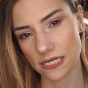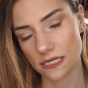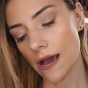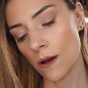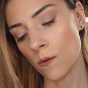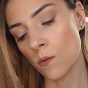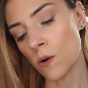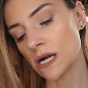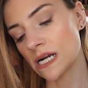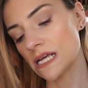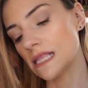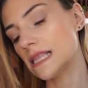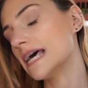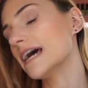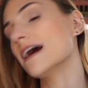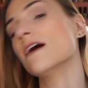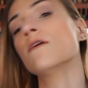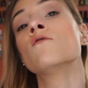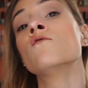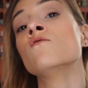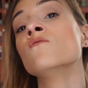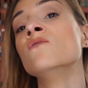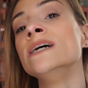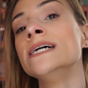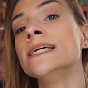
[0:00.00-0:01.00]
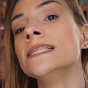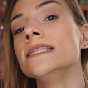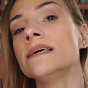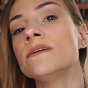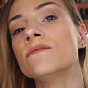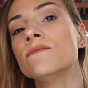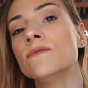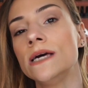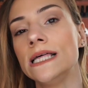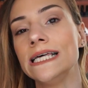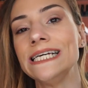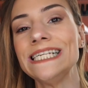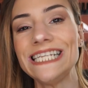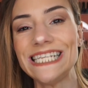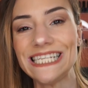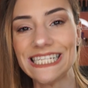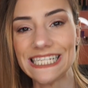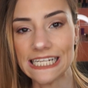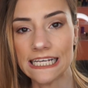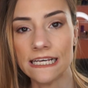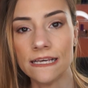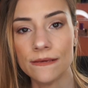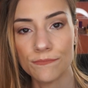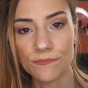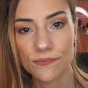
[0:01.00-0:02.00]
I wanted like a really, really
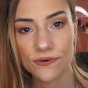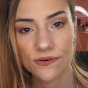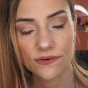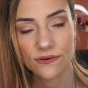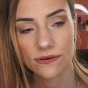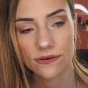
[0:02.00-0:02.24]
deep,